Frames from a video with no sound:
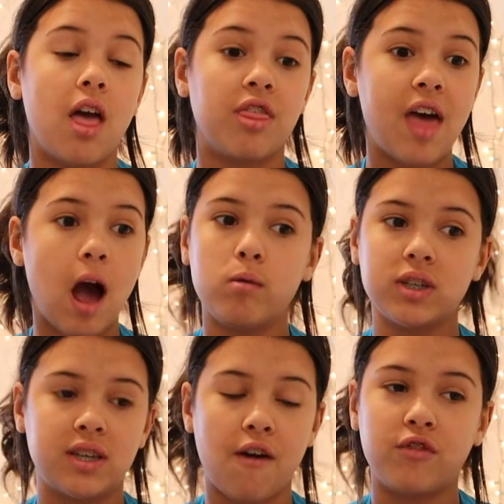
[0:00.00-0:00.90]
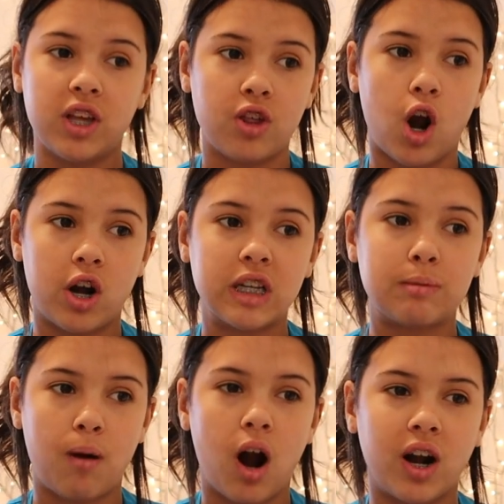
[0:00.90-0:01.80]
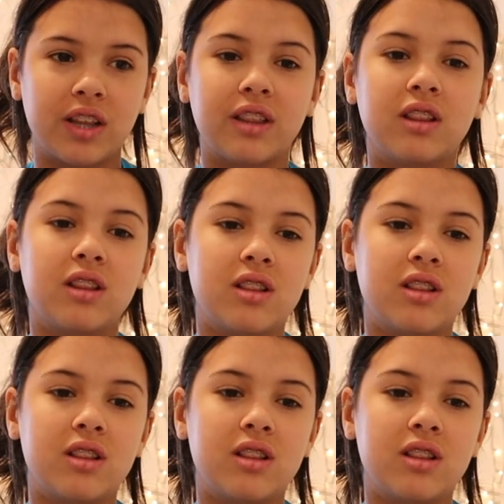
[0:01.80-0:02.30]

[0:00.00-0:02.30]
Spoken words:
That was definitely the hardest part.